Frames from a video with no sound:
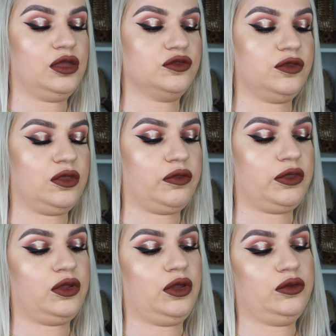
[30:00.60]
to the
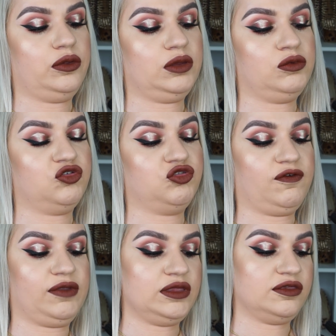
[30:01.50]
gold. I'm not sure
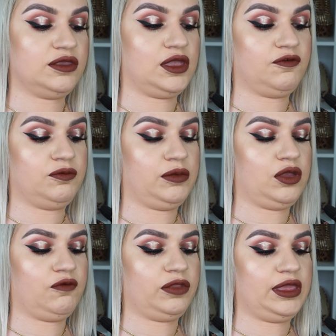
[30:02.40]
if you can see it from
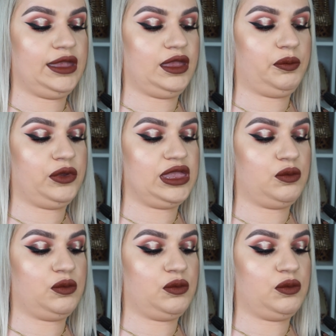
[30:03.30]
over there, but it